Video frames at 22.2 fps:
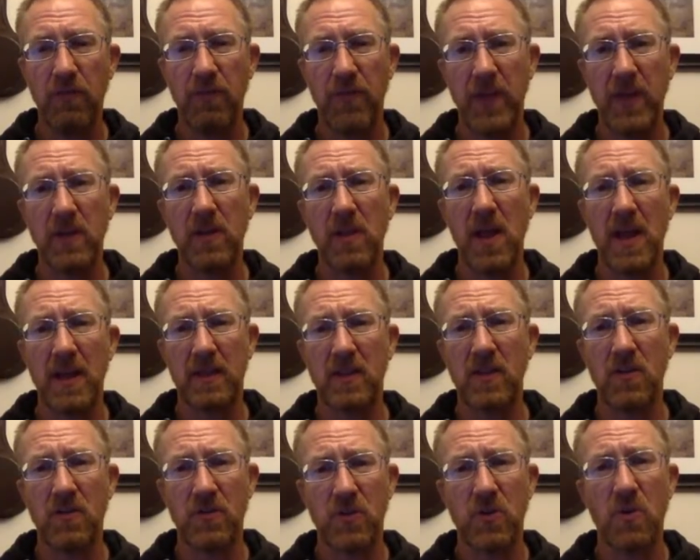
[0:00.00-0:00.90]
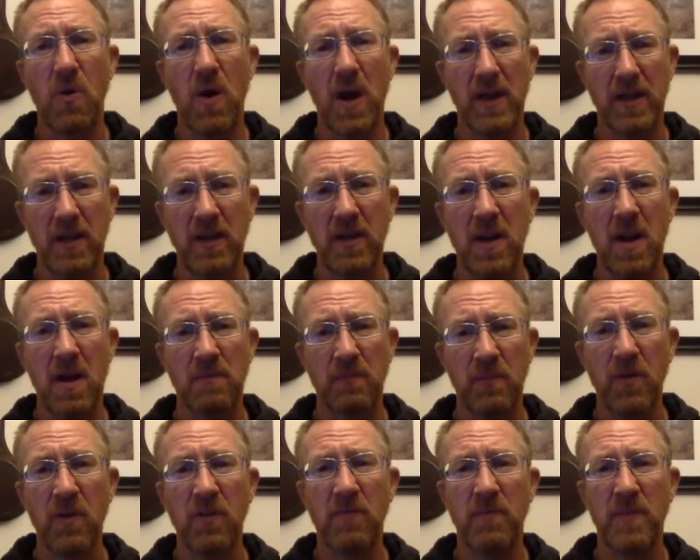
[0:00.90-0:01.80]
feel like there's quite a
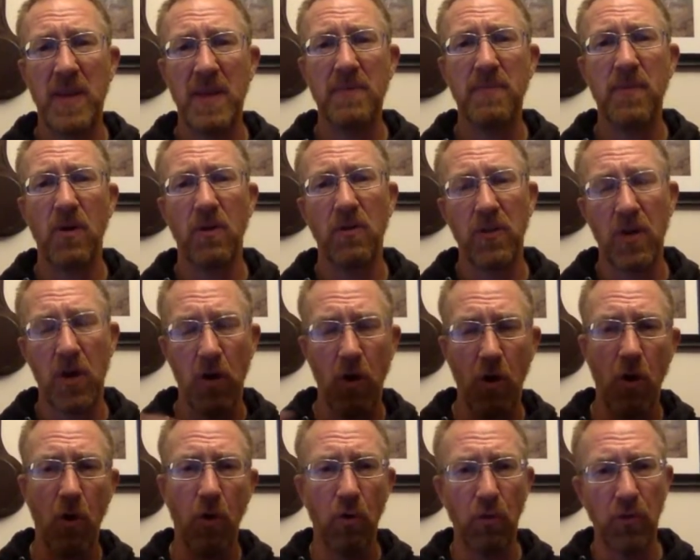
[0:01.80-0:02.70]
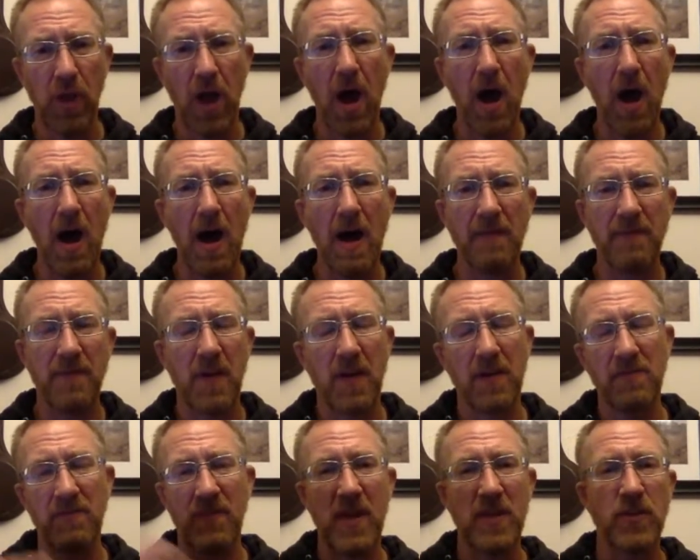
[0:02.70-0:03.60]
number of people that hold off
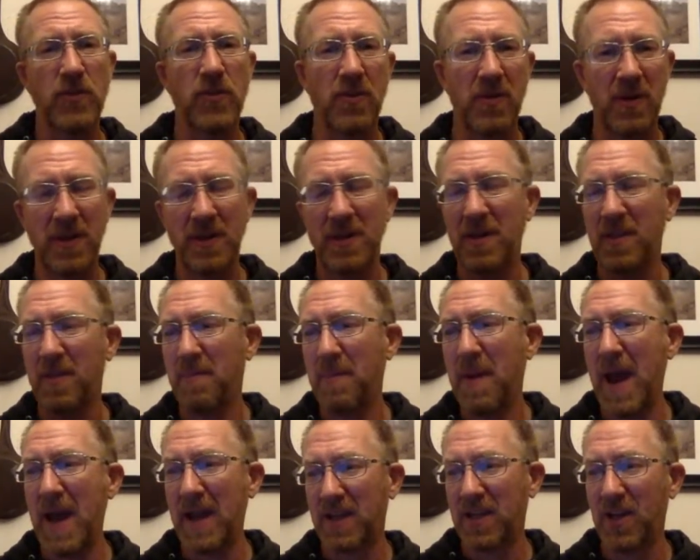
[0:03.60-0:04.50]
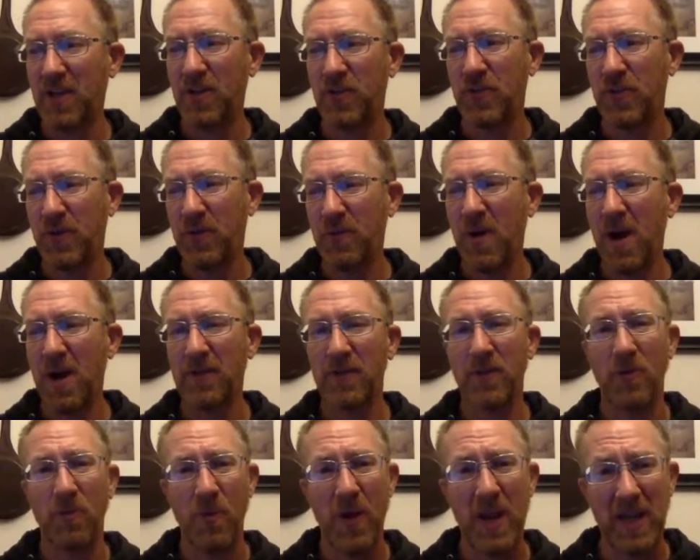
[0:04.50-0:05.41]
on venturing into the backcountry while
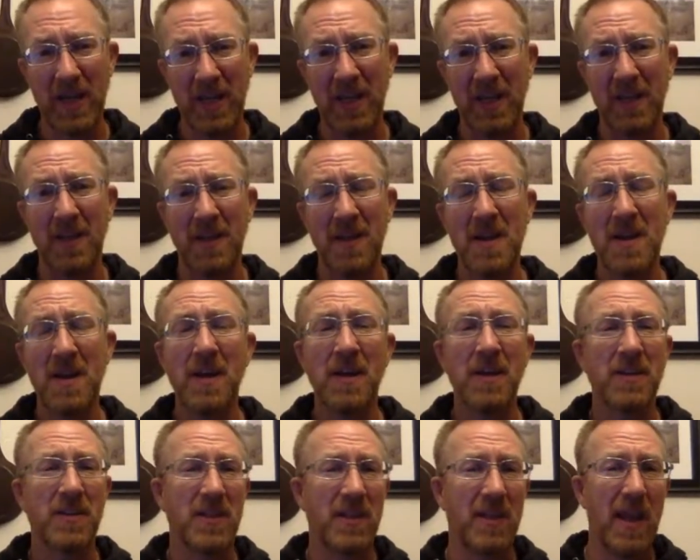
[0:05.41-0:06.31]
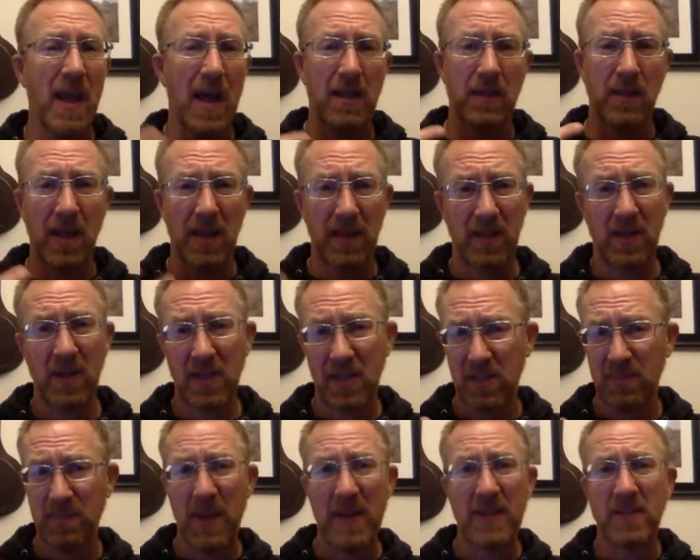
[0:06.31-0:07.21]
they're waiting to get like
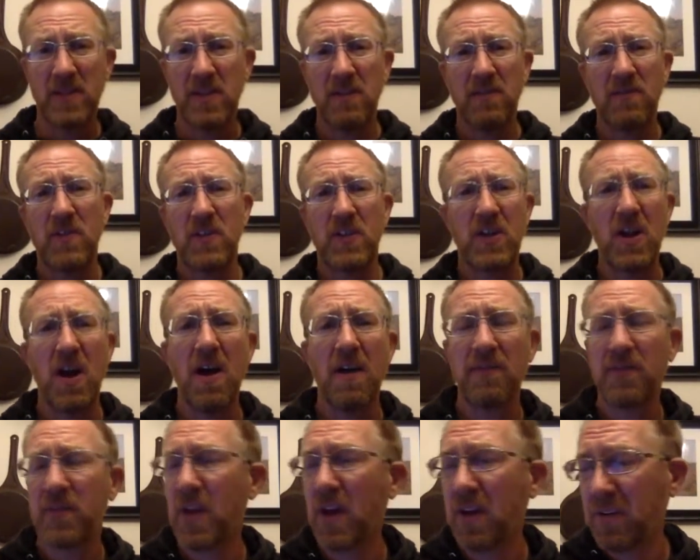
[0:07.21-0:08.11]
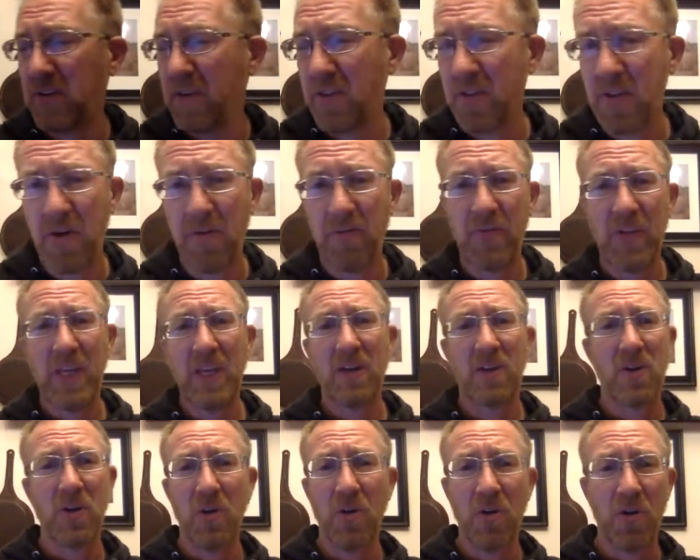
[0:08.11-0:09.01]
expensive stuff done to their
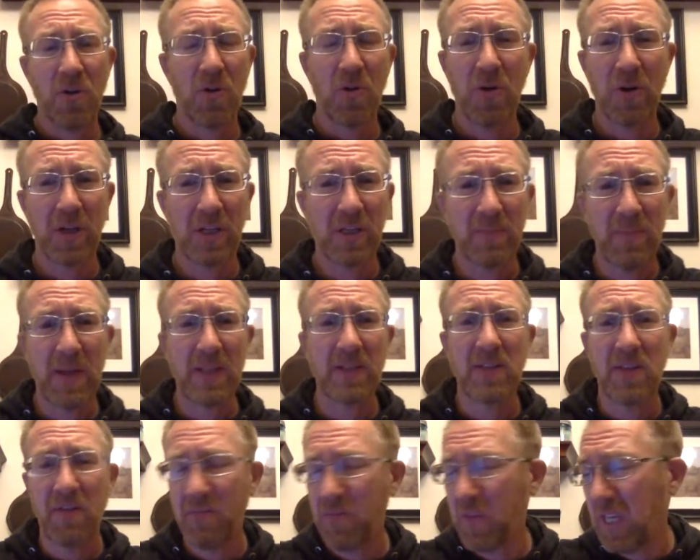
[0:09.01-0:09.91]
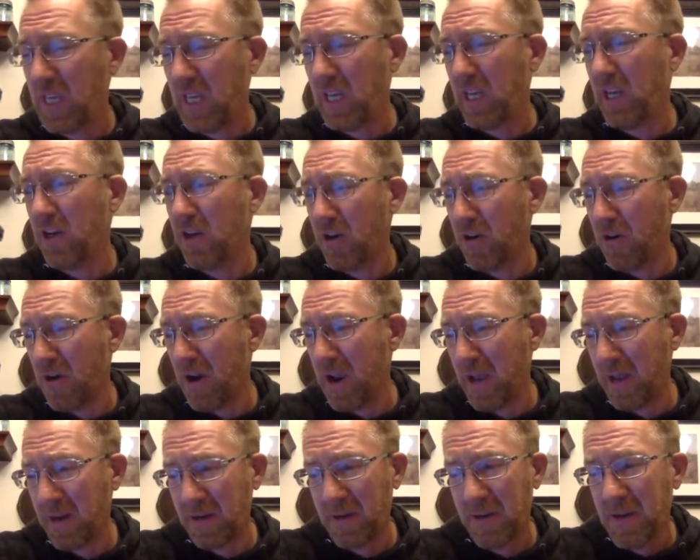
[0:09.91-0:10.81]
vehicle or expensive gear.
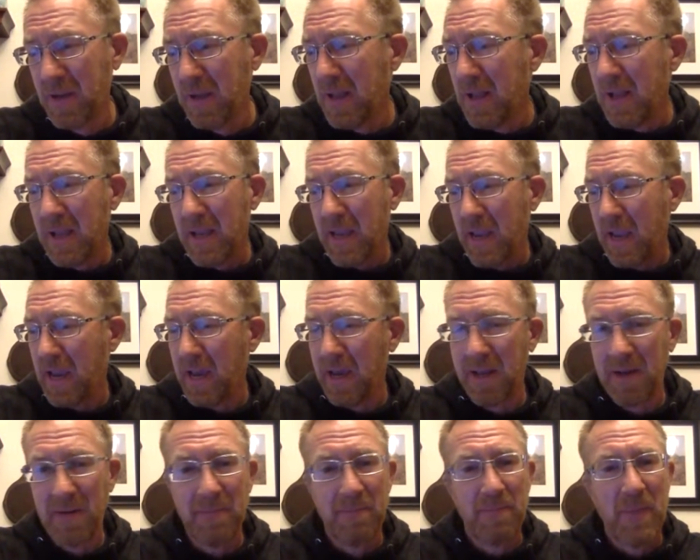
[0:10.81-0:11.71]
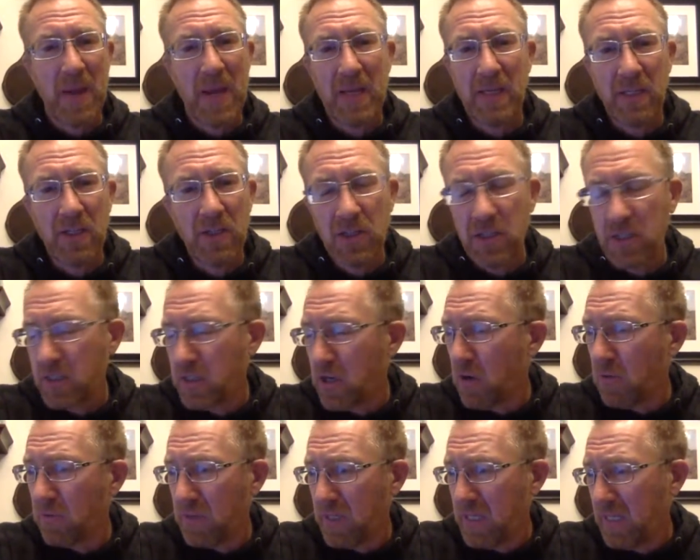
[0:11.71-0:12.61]
And man, you just
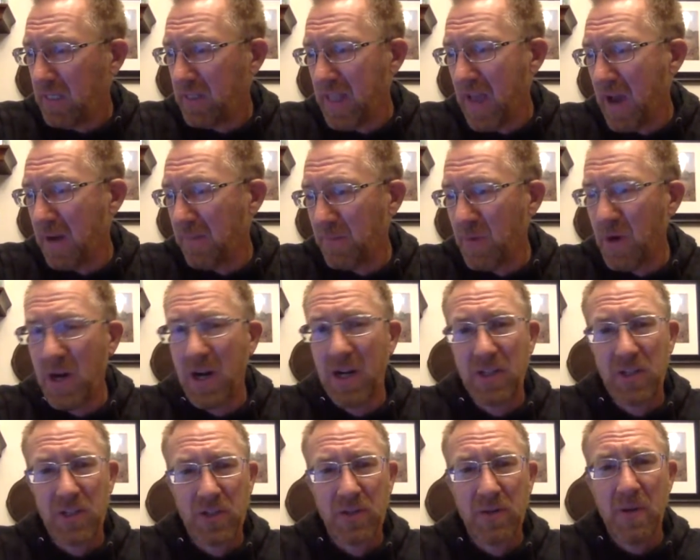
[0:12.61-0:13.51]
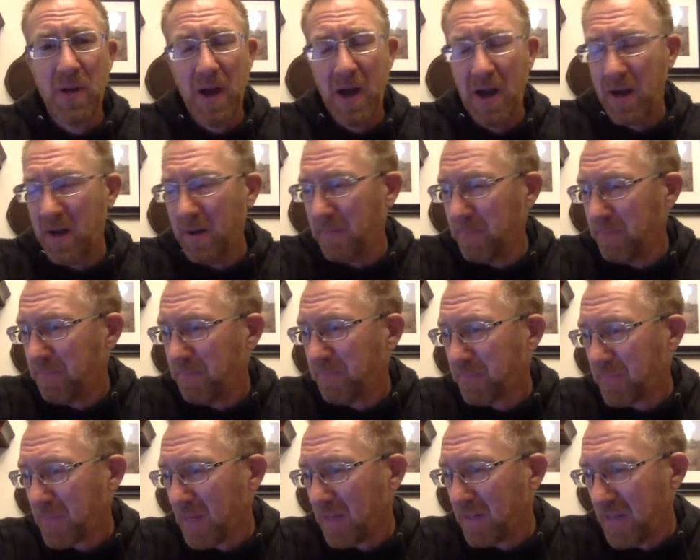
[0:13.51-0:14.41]
don't need that much
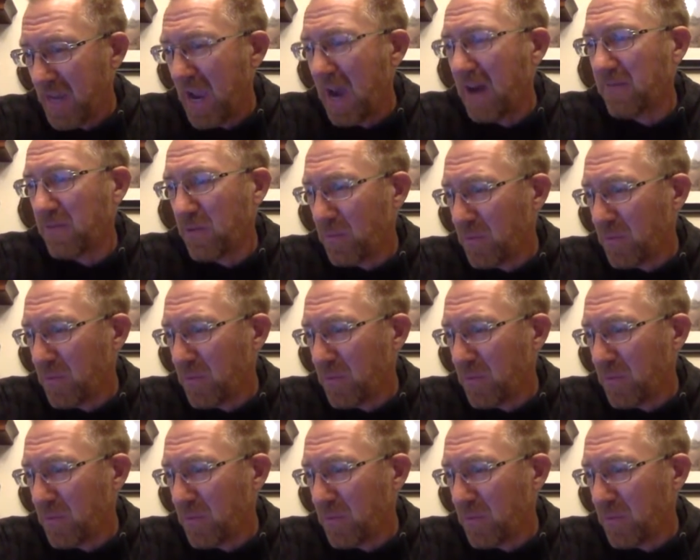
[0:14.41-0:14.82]
to have a